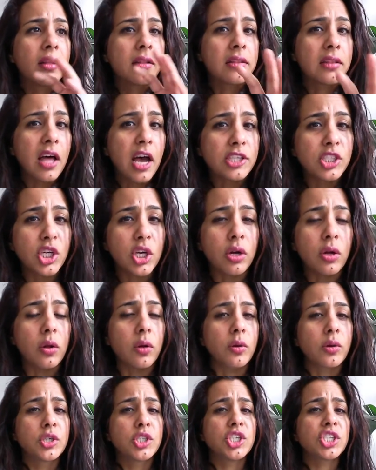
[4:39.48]
logical
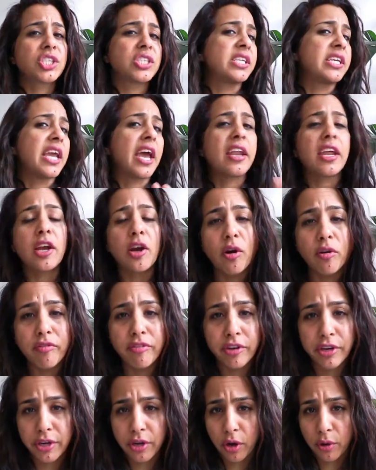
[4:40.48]
or just getting
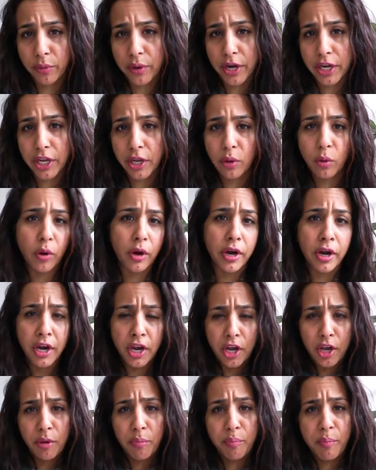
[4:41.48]
over it already or
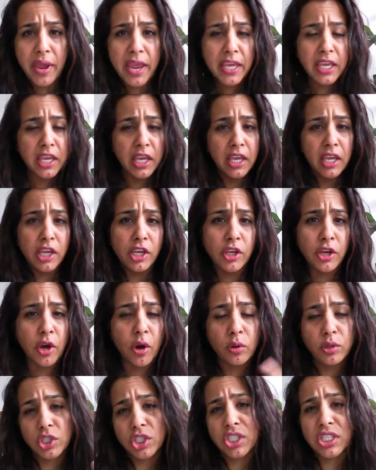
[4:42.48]

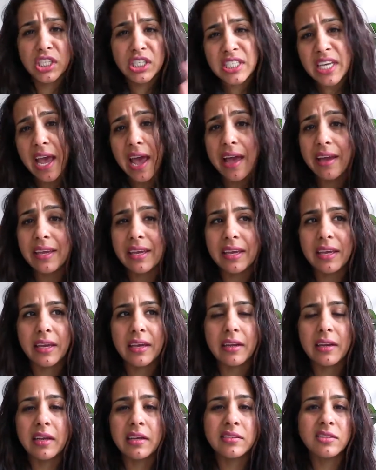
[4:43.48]
just attacking
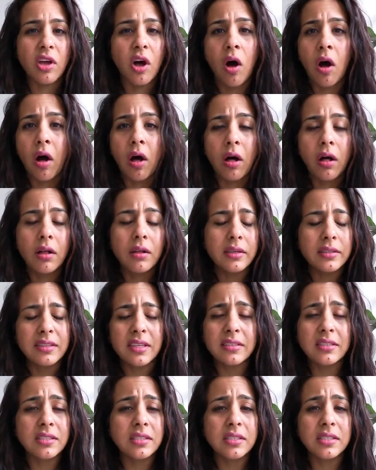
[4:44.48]
it
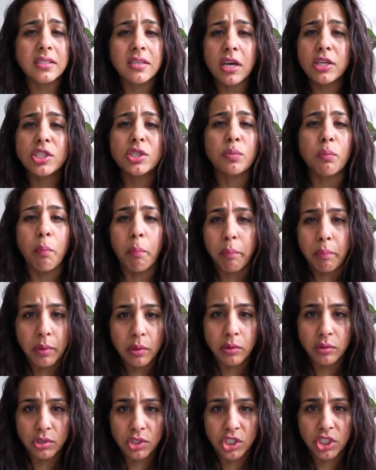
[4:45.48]
that's such
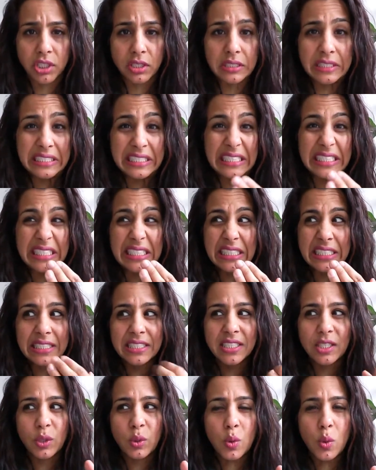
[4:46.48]
bullshit.
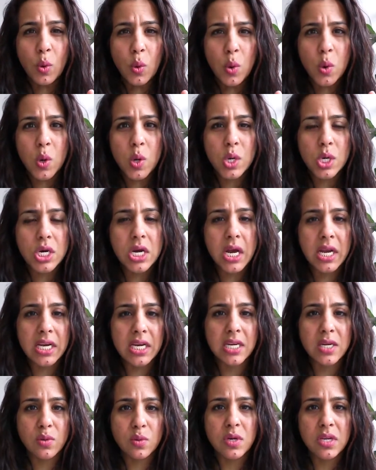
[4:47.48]
Oh, I
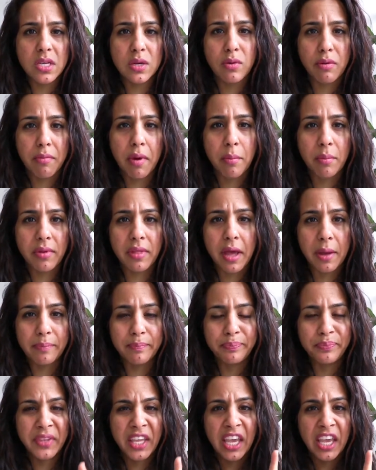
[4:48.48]
got to really remember that.